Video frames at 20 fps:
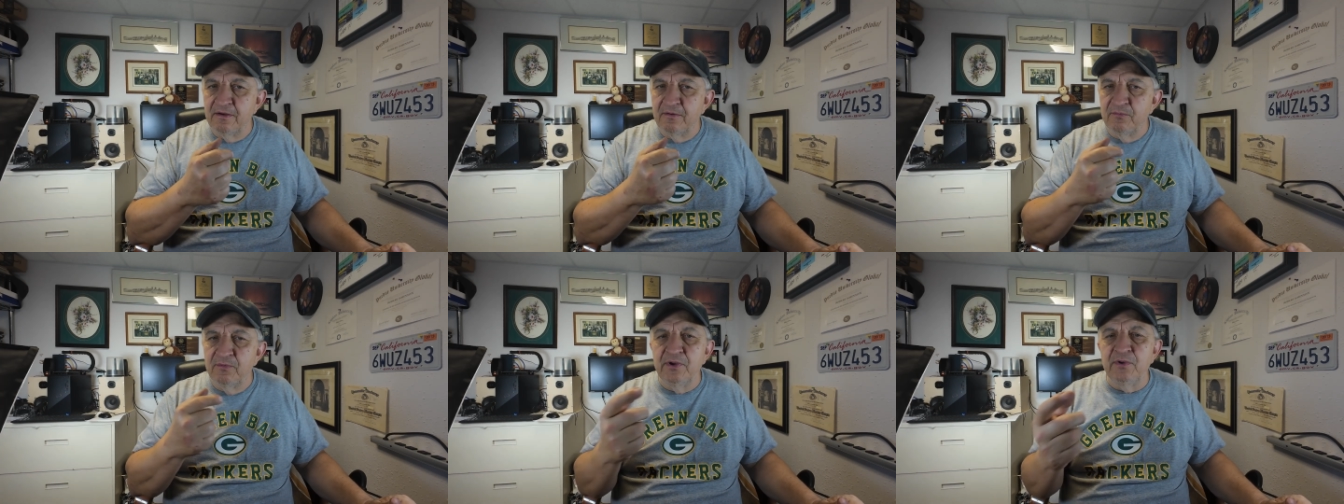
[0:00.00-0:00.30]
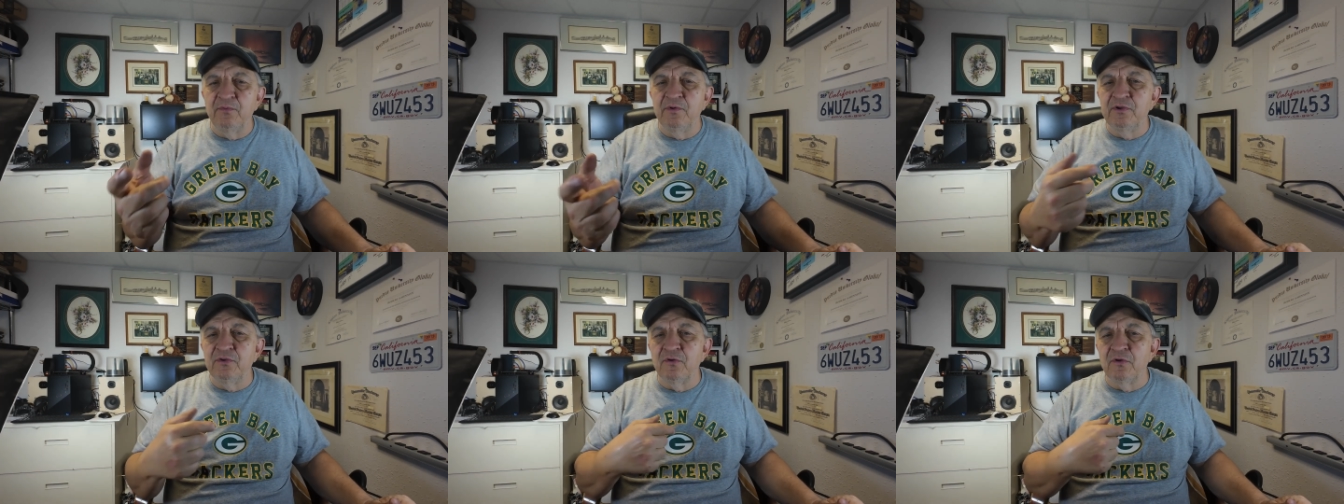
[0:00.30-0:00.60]

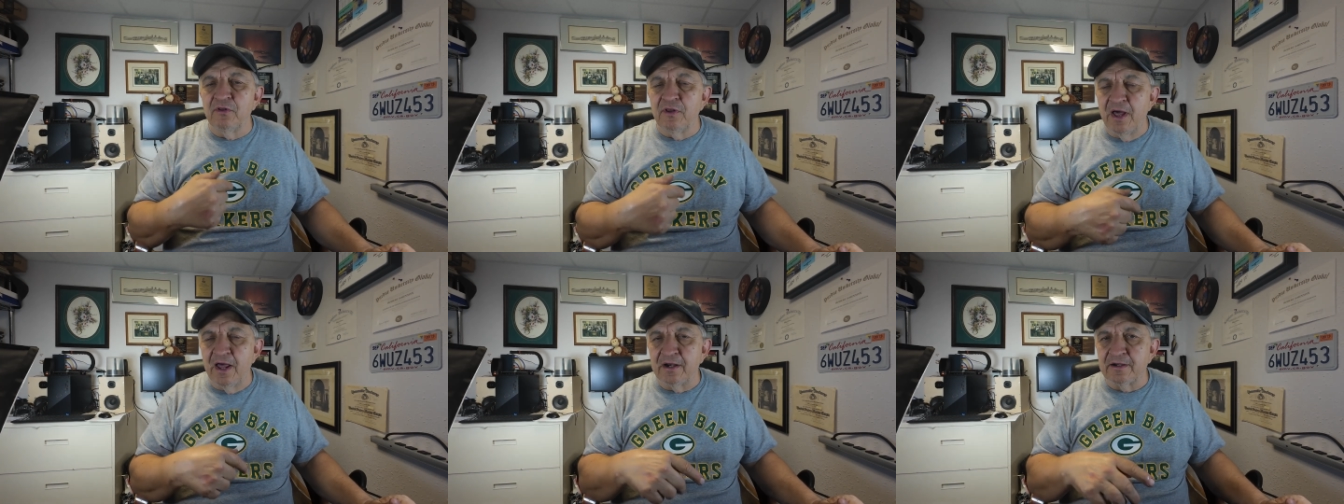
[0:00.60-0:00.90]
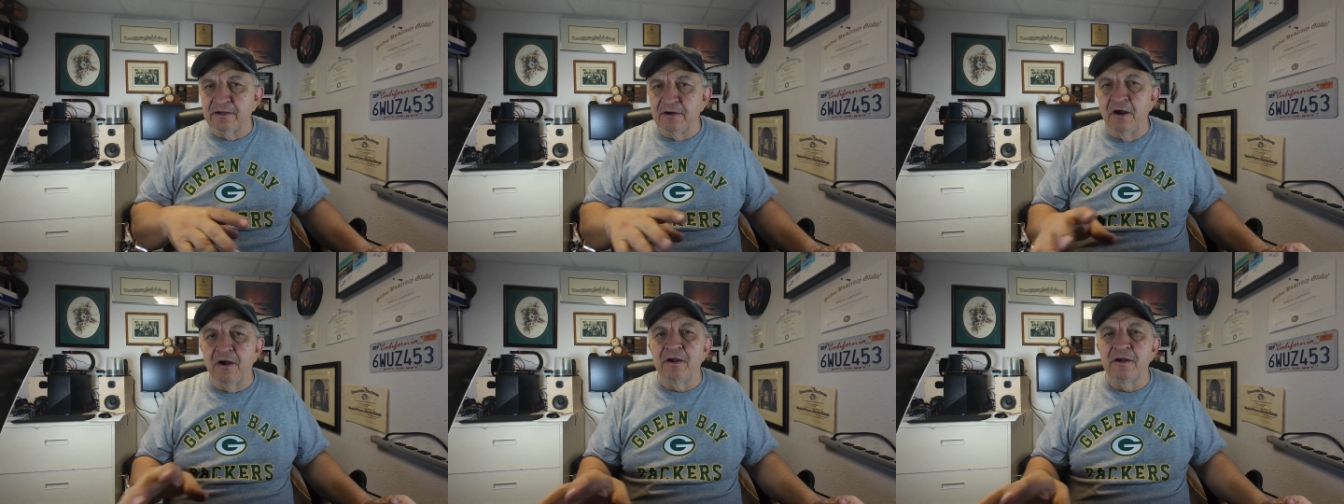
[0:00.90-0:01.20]
we do a lot
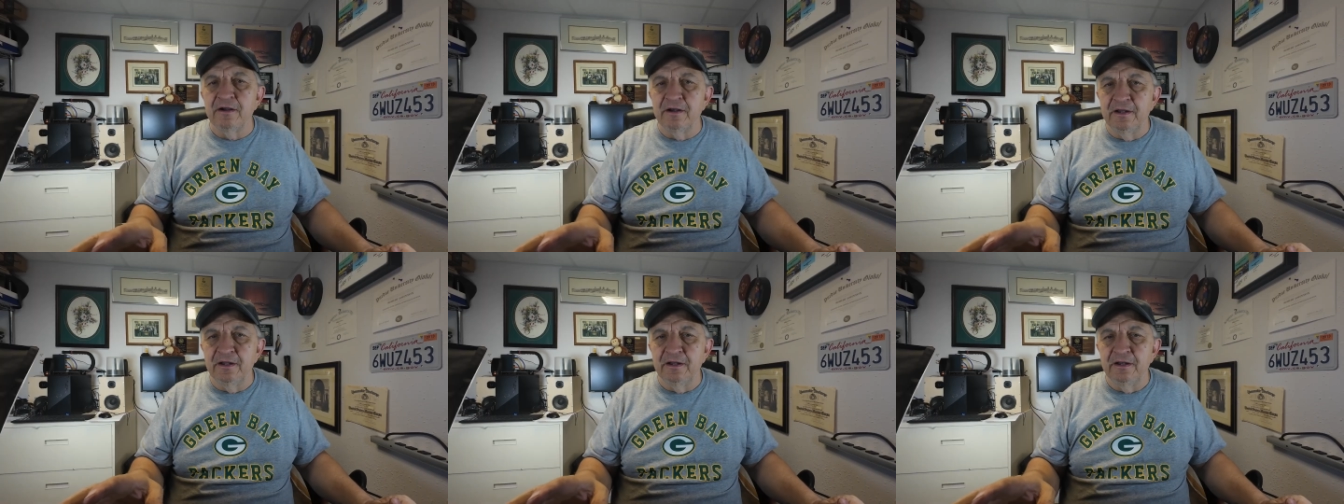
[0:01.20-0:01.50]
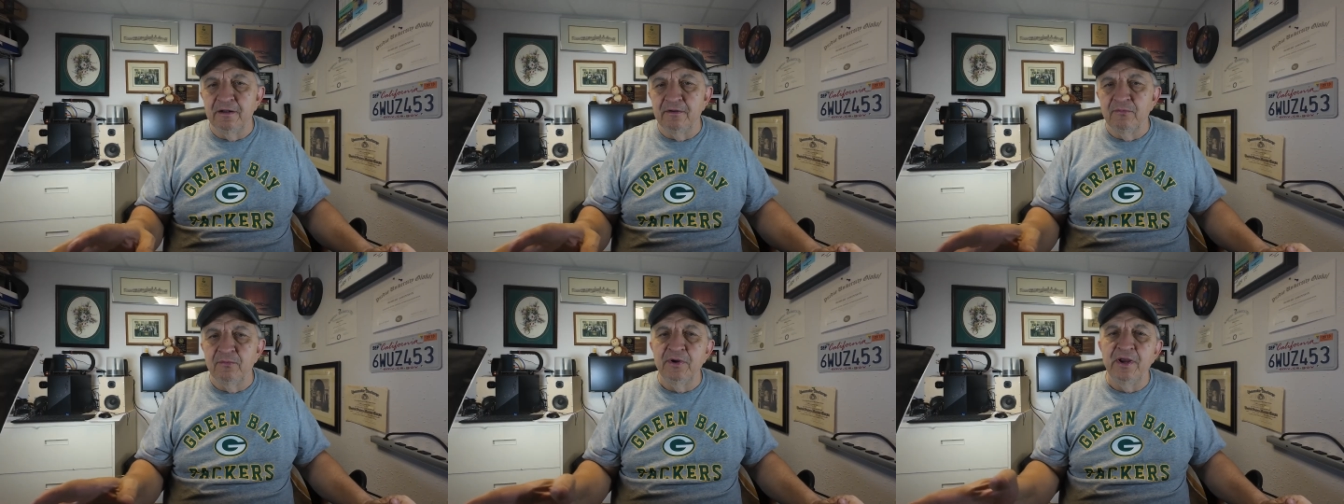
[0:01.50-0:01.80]
of
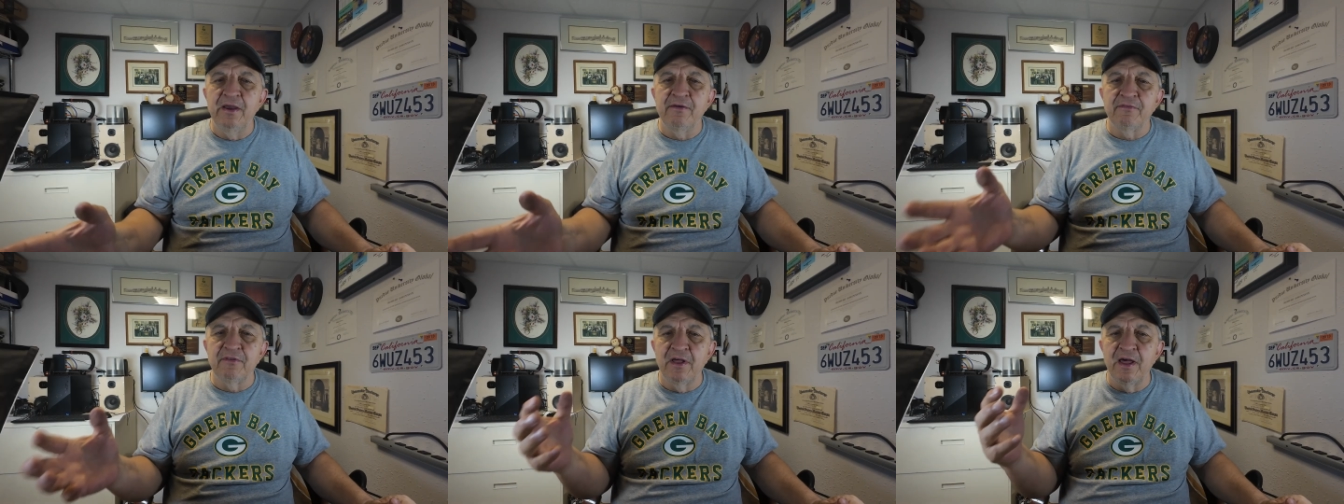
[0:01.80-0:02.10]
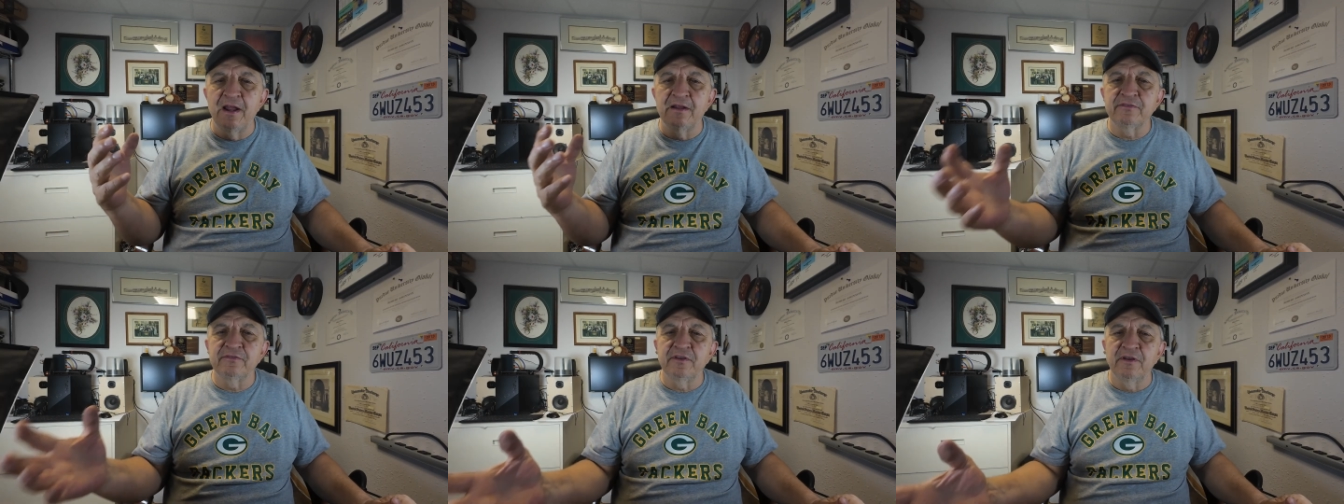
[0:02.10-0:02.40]
gardening, and we have a
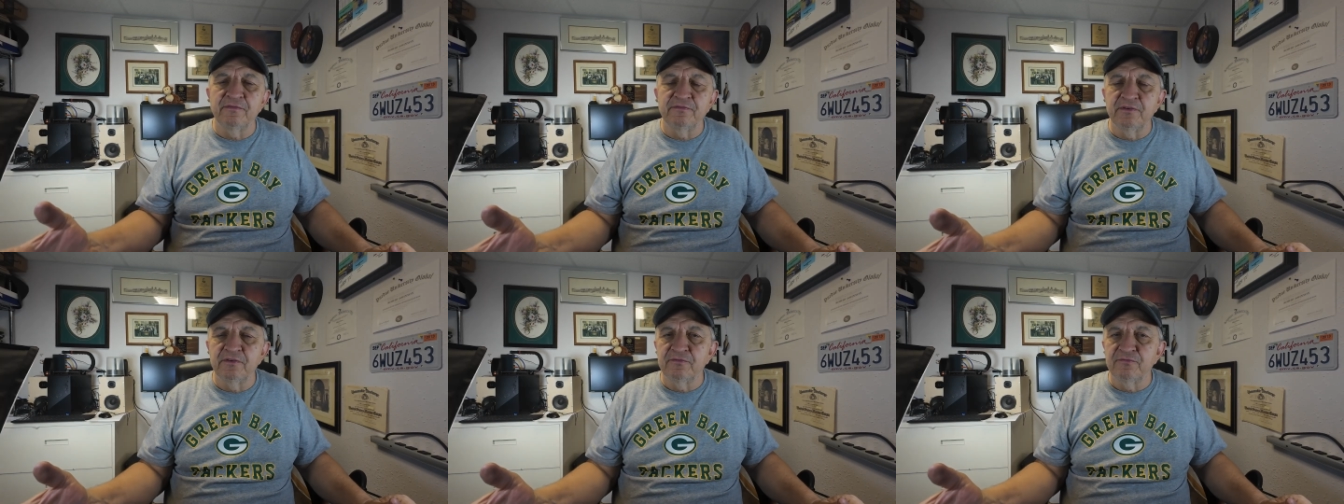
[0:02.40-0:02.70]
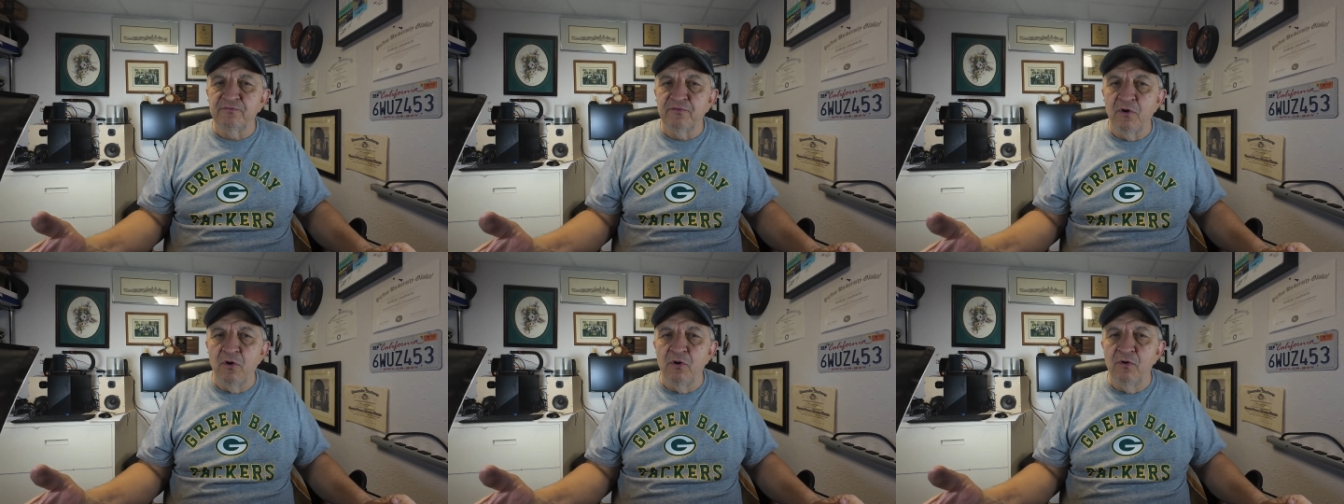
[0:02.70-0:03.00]
lot of stuff that's
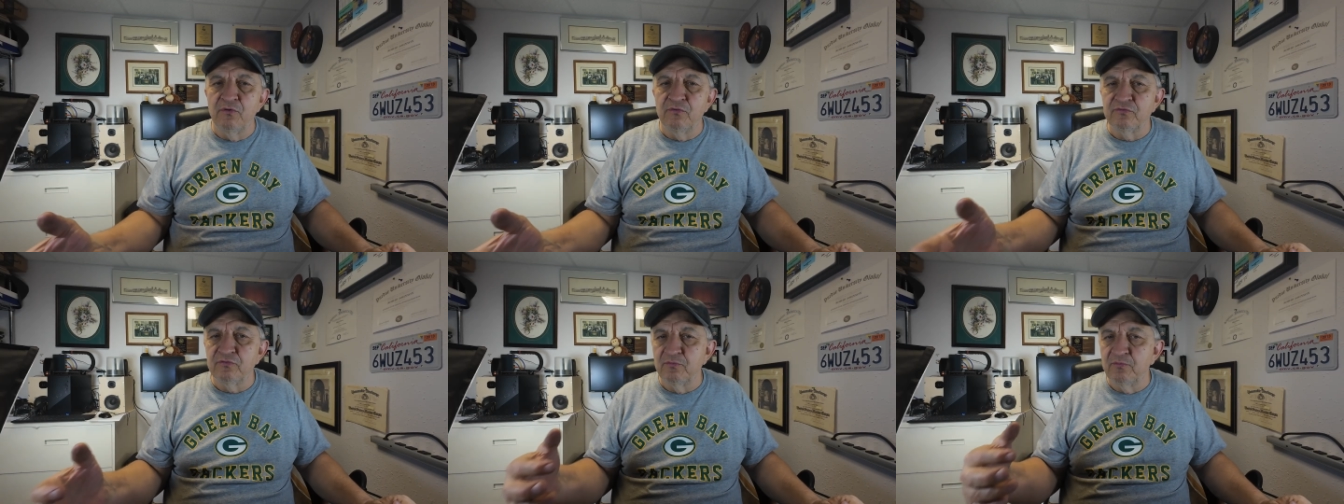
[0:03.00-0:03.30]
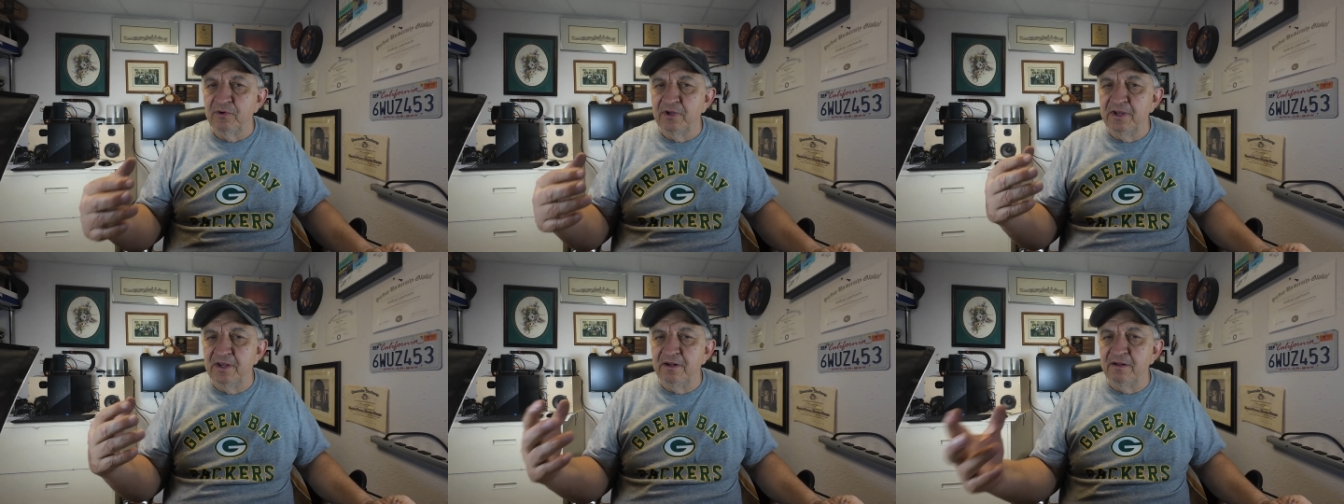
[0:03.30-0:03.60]
froze,
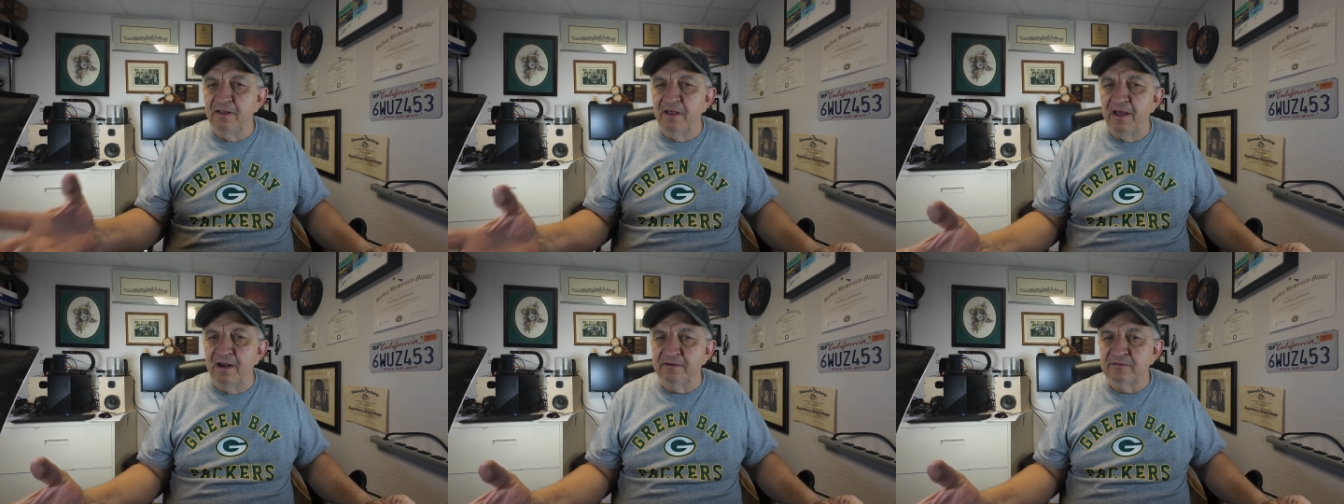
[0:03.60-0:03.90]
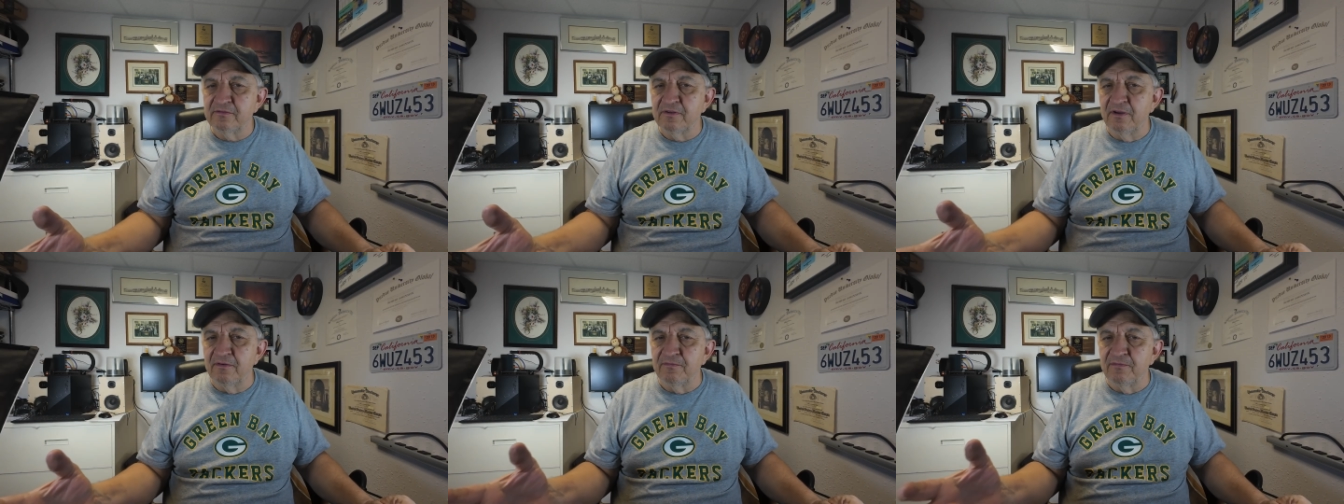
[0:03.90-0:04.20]
and we eat a lot
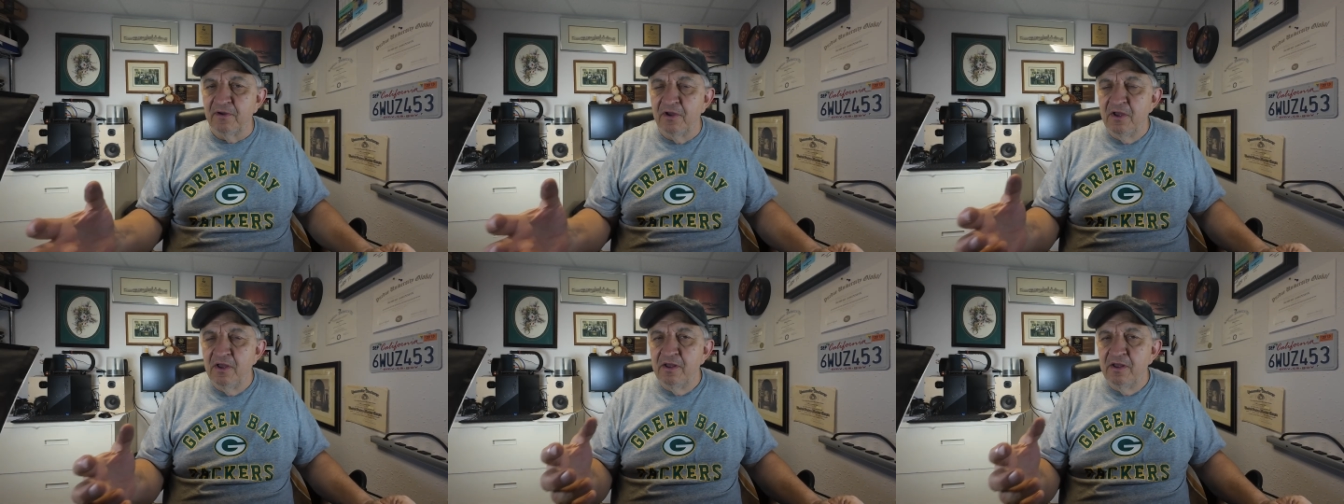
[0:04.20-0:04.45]
of stuff.